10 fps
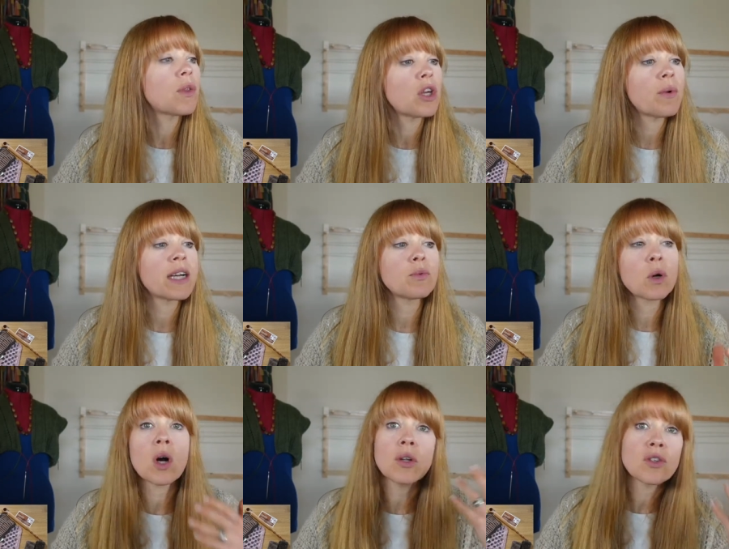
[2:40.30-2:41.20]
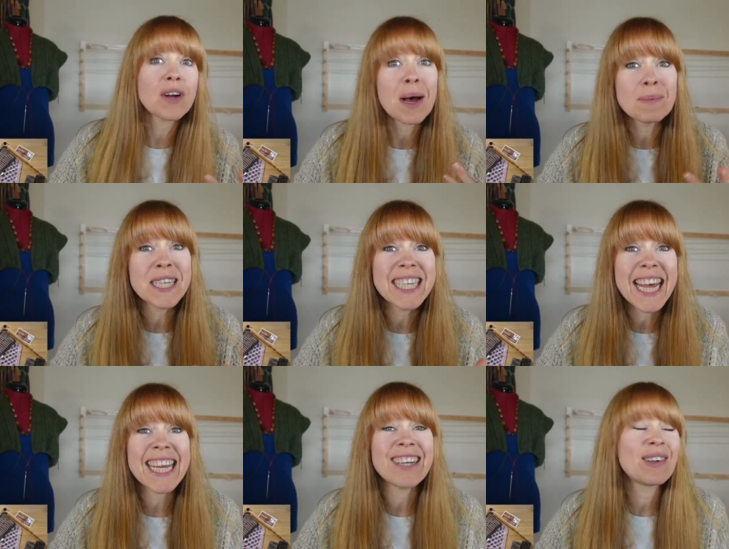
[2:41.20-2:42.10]
so that you guys were all sort of up to
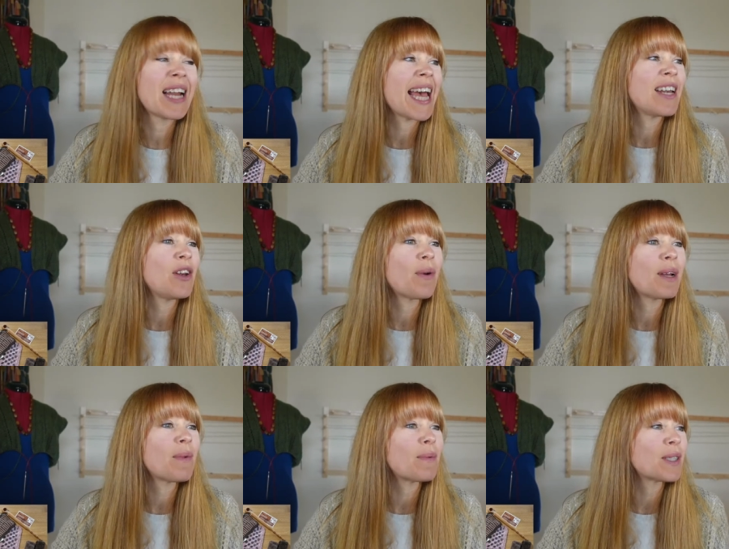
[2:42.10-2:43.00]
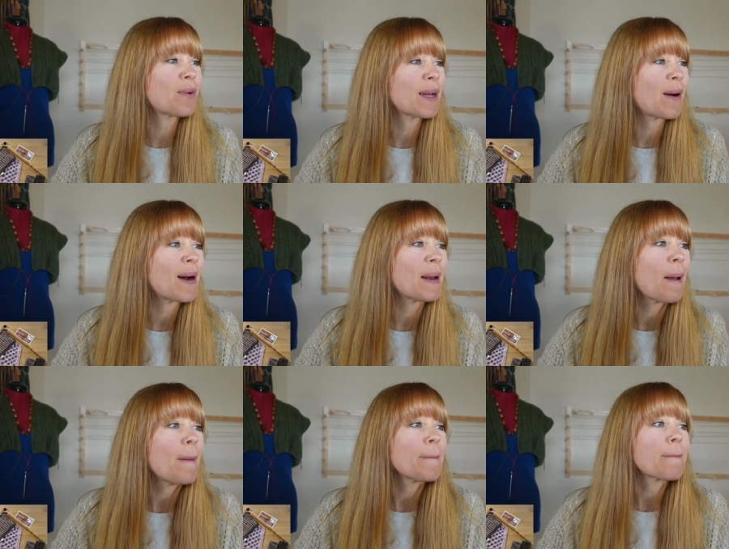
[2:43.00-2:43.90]
date and, and knowing what was going on.
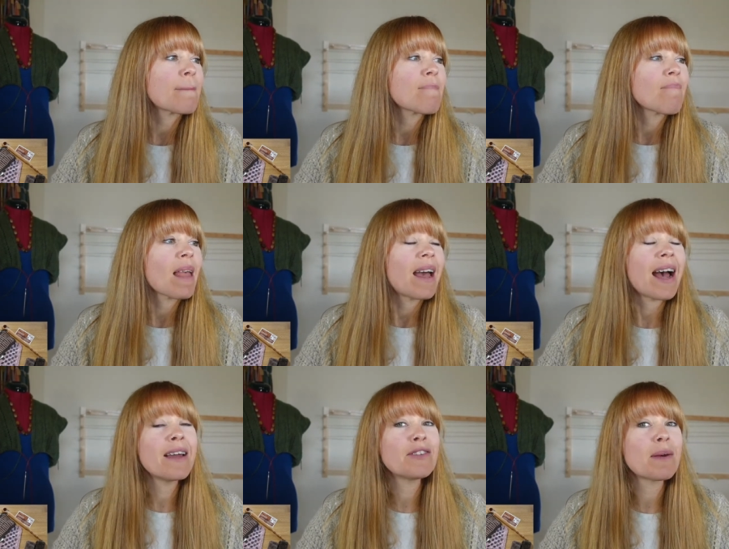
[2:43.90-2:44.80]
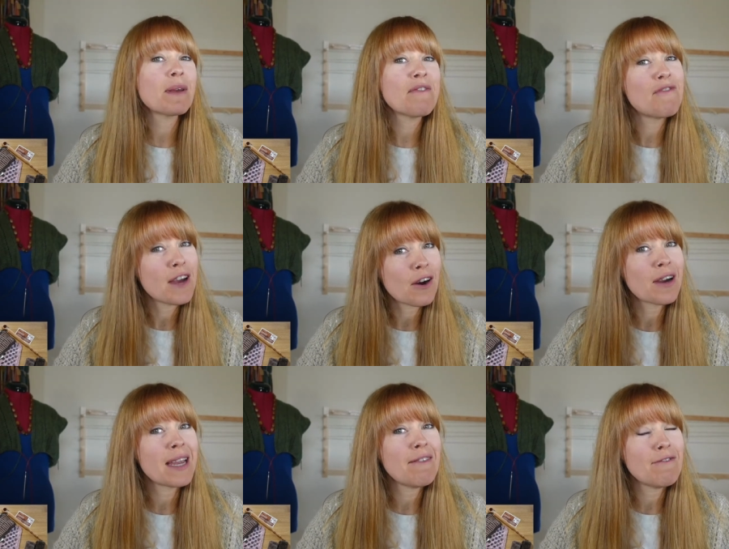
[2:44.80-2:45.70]
I have something
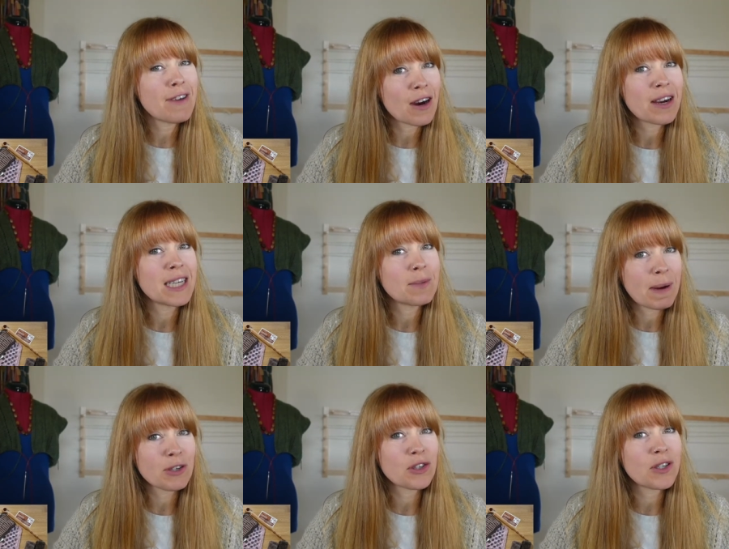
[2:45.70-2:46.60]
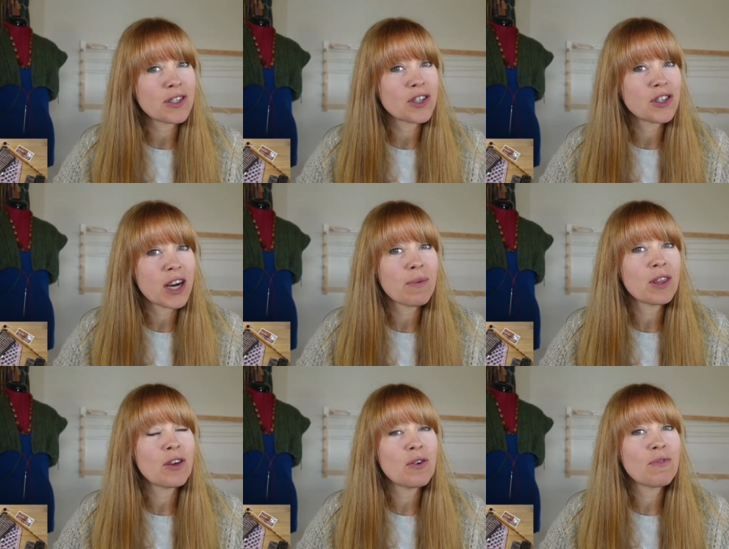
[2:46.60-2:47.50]
very, very special to share
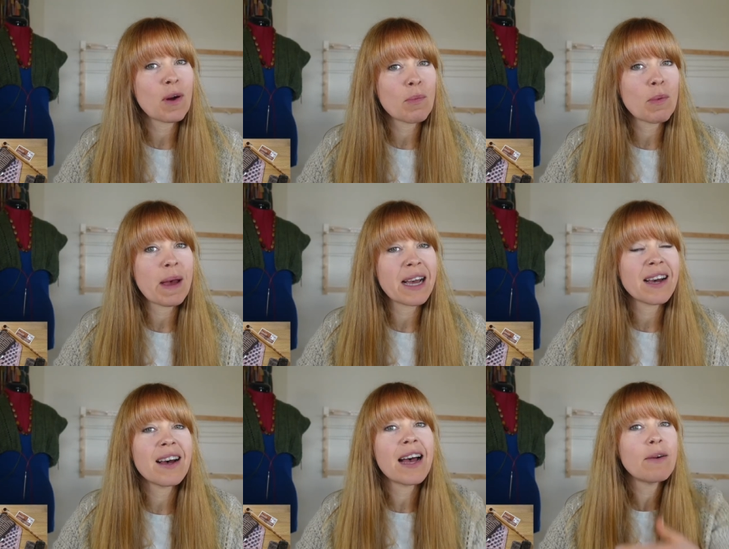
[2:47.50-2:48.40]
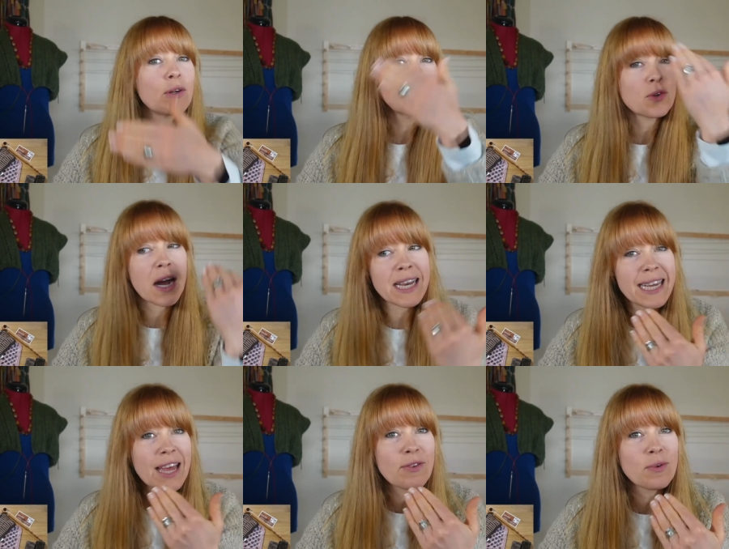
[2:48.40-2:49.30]
with you from Rebecca. I will try
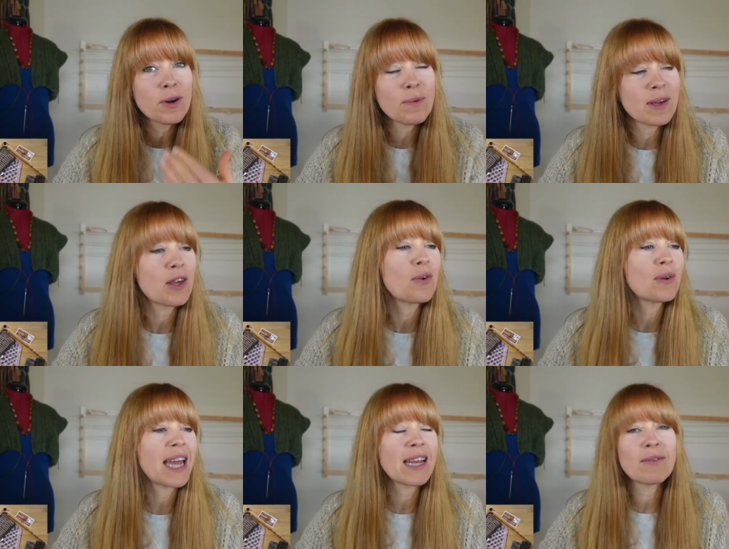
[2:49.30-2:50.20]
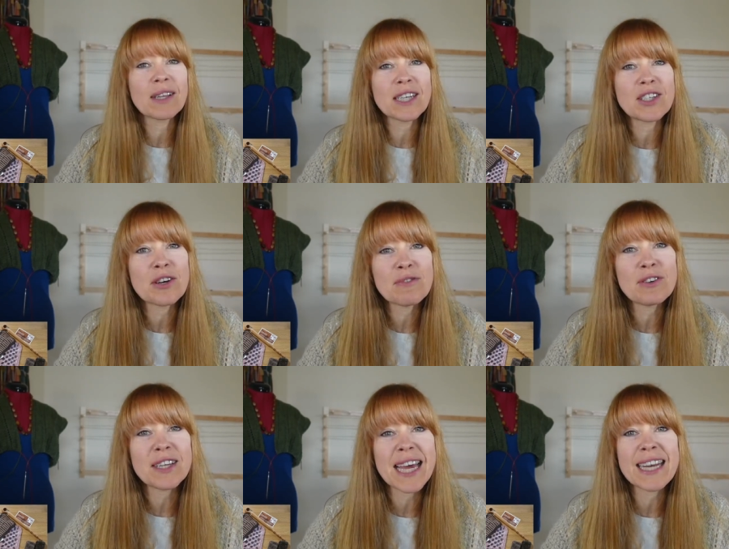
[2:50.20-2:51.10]
to get through it without getting really
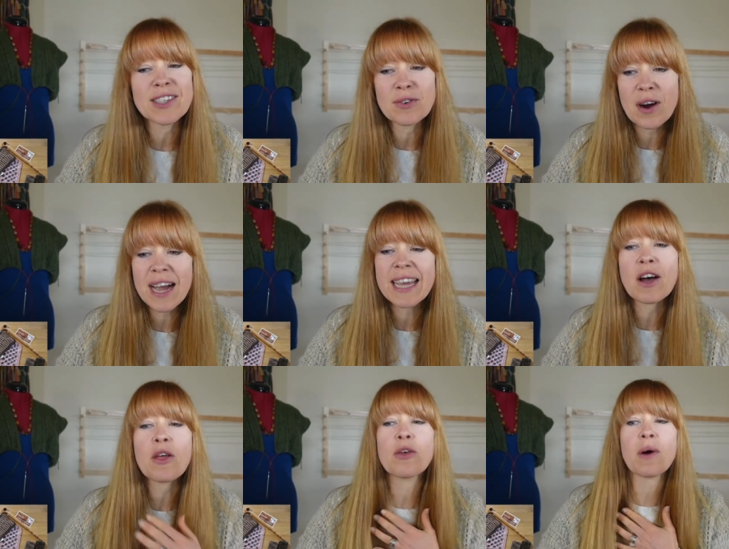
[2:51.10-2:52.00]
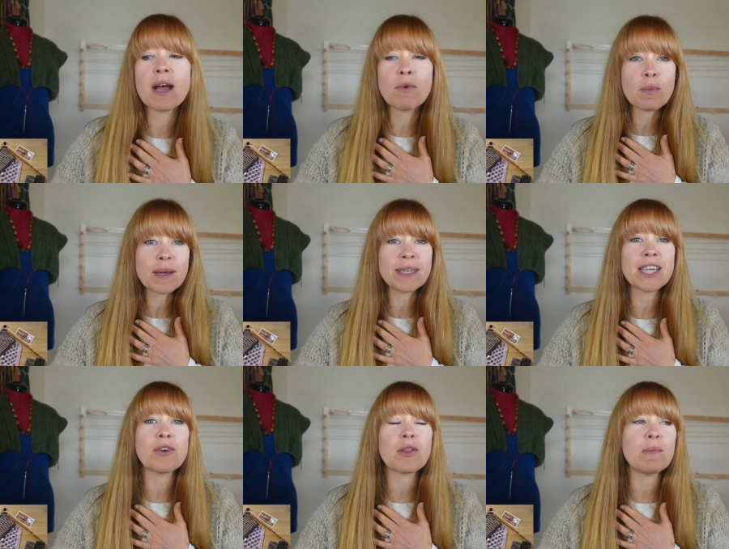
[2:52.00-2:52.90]
tearful and crying, although I won't be able
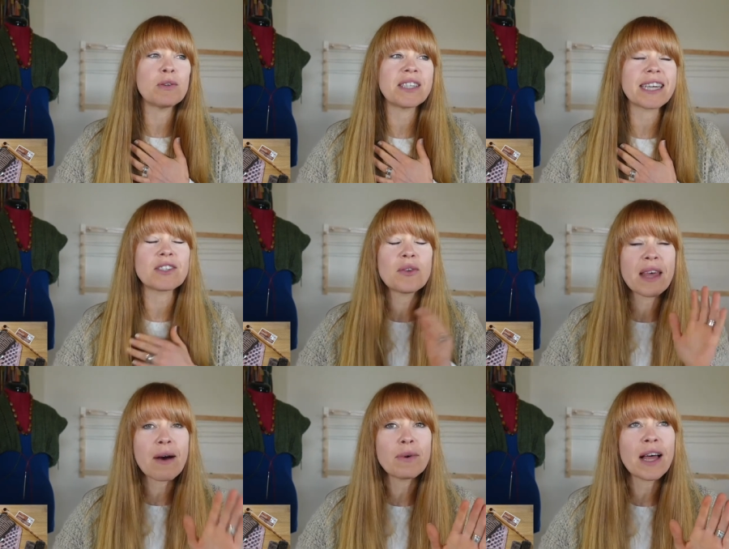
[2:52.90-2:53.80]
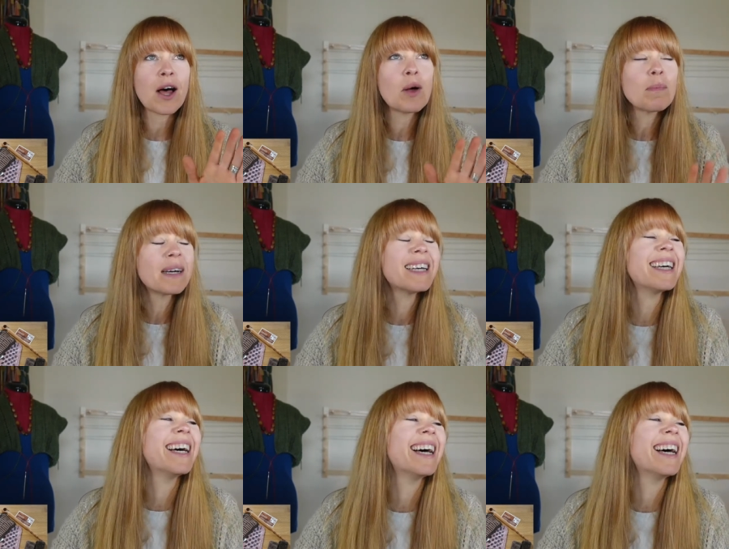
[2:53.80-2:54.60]
to hear the music, so that will help.